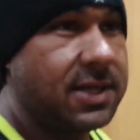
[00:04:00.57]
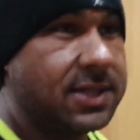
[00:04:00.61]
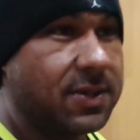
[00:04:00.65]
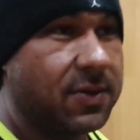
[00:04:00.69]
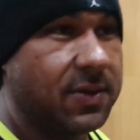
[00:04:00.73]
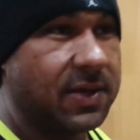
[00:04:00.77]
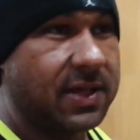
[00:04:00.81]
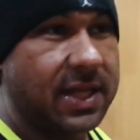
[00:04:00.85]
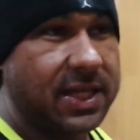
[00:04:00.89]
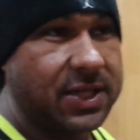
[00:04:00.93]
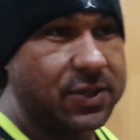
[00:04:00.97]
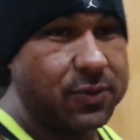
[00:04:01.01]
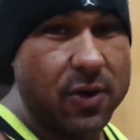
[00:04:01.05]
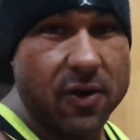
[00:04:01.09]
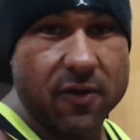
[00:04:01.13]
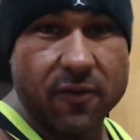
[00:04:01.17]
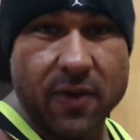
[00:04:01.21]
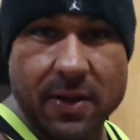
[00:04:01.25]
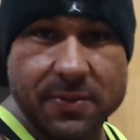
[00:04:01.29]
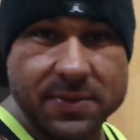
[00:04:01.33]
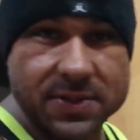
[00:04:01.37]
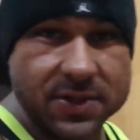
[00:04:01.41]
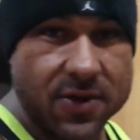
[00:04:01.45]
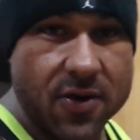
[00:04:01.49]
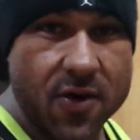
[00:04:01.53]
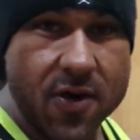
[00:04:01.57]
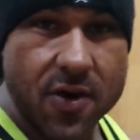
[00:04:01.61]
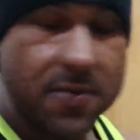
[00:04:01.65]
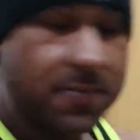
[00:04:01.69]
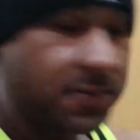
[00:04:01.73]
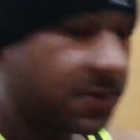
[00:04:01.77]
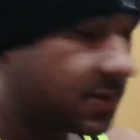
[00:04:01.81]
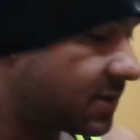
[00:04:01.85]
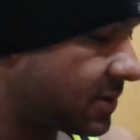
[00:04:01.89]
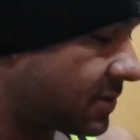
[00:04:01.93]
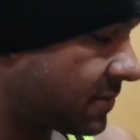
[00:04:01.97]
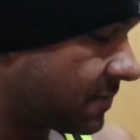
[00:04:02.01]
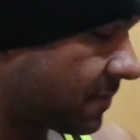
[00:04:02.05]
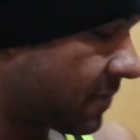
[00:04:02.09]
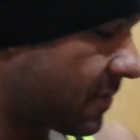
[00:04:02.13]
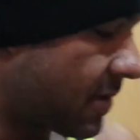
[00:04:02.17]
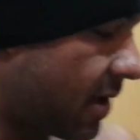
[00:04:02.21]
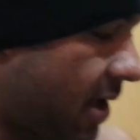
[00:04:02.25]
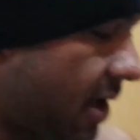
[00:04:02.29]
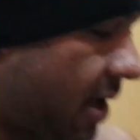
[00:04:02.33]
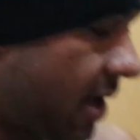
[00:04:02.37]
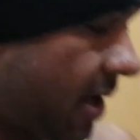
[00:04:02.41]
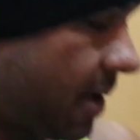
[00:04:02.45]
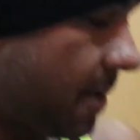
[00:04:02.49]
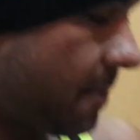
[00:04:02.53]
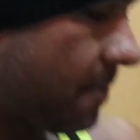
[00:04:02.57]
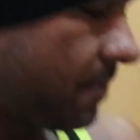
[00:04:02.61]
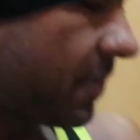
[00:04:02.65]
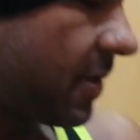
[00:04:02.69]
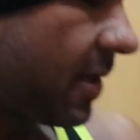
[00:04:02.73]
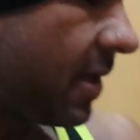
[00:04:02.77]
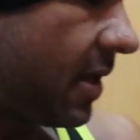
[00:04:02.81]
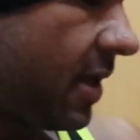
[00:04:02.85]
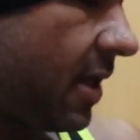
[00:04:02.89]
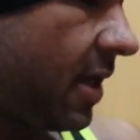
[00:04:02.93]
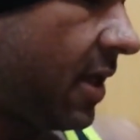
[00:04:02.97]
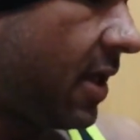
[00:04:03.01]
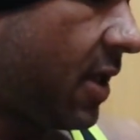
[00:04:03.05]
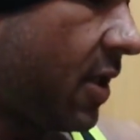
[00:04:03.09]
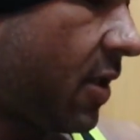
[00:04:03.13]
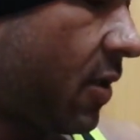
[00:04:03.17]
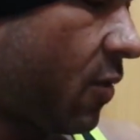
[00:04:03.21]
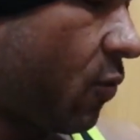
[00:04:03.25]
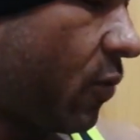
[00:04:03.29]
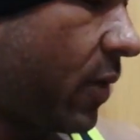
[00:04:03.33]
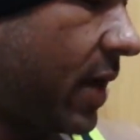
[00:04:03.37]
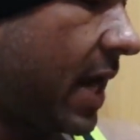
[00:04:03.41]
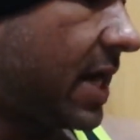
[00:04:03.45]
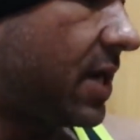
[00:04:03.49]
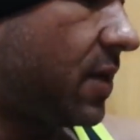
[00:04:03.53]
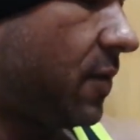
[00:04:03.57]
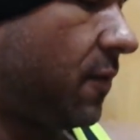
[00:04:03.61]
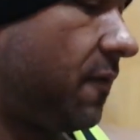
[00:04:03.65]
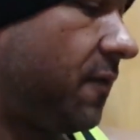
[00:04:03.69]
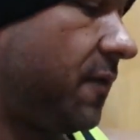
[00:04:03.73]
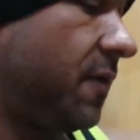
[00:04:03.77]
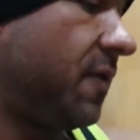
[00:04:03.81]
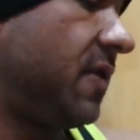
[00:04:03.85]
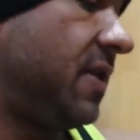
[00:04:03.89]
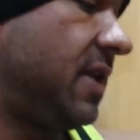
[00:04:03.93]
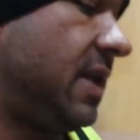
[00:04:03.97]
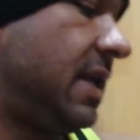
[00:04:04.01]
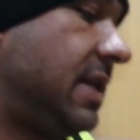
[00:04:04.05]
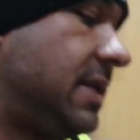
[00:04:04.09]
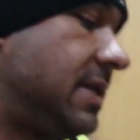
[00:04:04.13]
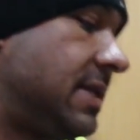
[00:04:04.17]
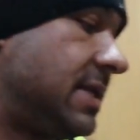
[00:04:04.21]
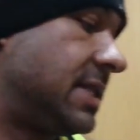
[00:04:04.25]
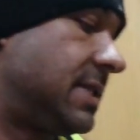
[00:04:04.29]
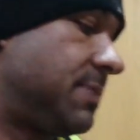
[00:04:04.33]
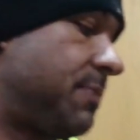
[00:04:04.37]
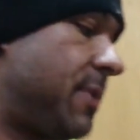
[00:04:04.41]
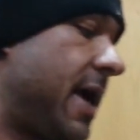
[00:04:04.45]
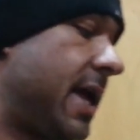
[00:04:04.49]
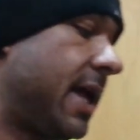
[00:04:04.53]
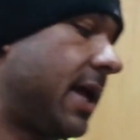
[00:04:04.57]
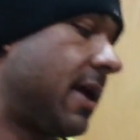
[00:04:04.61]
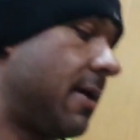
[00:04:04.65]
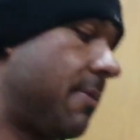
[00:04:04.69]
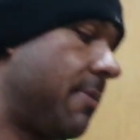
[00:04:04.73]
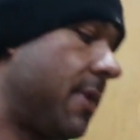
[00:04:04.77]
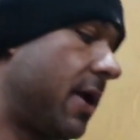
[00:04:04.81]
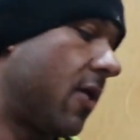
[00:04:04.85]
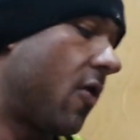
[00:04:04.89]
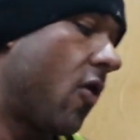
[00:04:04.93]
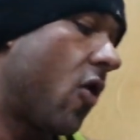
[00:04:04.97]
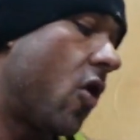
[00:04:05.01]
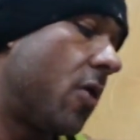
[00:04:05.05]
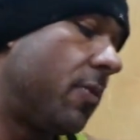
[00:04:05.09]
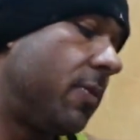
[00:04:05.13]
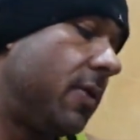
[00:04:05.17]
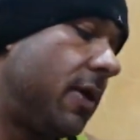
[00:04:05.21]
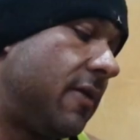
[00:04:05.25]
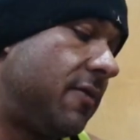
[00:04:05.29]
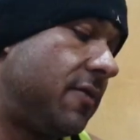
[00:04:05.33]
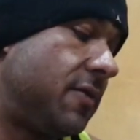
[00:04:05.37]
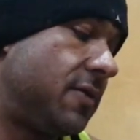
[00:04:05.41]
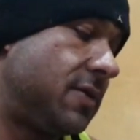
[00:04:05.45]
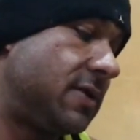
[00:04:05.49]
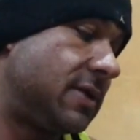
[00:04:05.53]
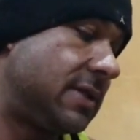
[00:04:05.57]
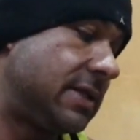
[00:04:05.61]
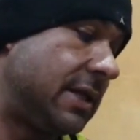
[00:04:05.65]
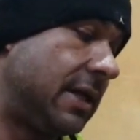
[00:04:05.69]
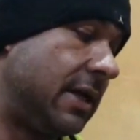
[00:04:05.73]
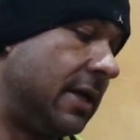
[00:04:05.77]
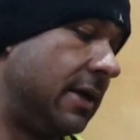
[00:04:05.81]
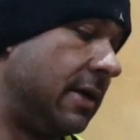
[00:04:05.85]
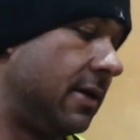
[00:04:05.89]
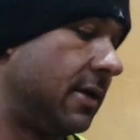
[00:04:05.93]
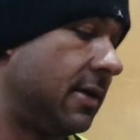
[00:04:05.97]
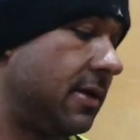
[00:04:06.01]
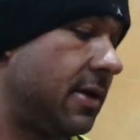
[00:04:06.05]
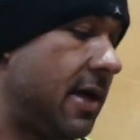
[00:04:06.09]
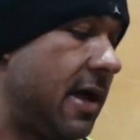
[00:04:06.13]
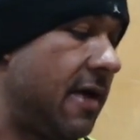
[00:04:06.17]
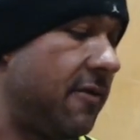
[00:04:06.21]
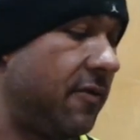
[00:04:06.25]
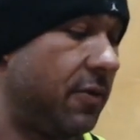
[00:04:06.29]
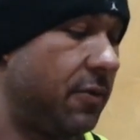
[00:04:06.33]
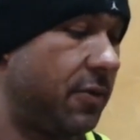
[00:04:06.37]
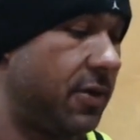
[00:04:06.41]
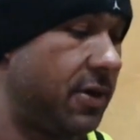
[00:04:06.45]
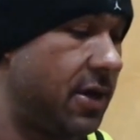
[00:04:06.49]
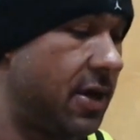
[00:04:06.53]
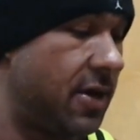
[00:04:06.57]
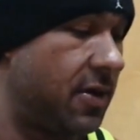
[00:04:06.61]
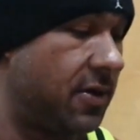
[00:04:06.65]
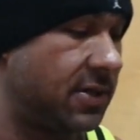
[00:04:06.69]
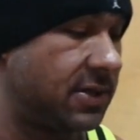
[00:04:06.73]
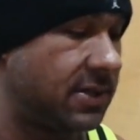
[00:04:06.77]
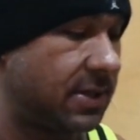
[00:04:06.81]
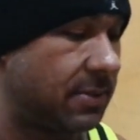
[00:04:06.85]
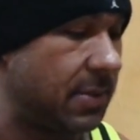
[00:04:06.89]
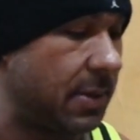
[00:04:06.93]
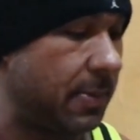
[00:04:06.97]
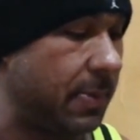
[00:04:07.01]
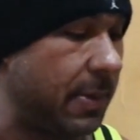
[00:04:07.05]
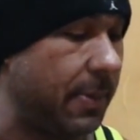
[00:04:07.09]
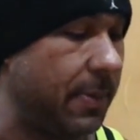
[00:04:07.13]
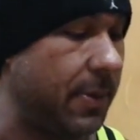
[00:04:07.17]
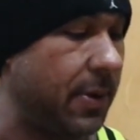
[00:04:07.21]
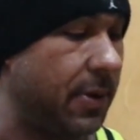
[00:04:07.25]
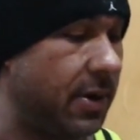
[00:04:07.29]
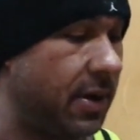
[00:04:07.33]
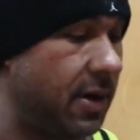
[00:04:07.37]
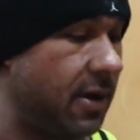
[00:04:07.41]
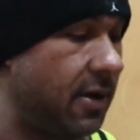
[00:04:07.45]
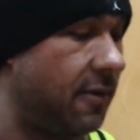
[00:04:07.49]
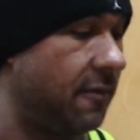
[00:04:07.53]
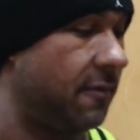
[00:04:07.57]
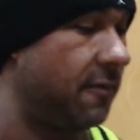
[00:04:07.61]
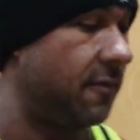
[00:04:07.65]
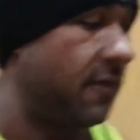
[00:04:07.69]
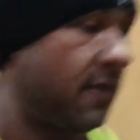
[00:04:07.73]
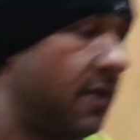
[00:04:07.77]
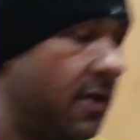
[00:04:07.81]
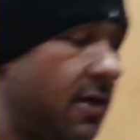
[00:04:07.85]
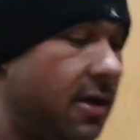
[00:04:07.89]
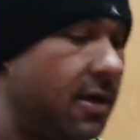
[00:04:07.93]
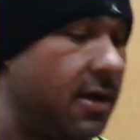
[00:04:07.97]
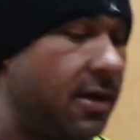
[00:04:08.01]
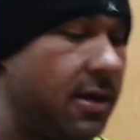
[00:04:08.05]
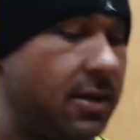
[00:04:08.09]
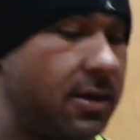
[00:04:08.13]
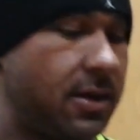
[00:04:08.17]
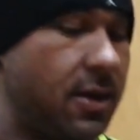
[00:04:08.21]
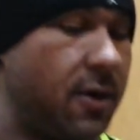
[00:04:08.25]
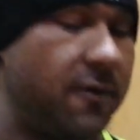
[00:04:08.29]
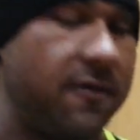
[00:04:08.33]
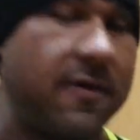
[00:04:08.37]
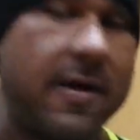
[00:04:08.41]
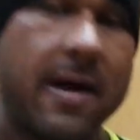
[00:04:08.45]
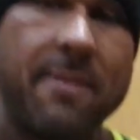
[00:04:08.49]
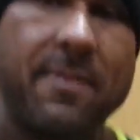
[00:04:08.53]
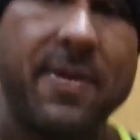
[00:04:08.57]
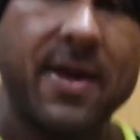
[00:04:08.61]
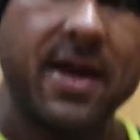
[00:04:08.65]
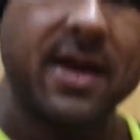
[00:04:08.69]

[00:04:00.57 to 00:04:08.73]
is only like 12 grams of carbs. When I do feel the need to spike up my carb levels, everyone knows I'm a proponent of low-fat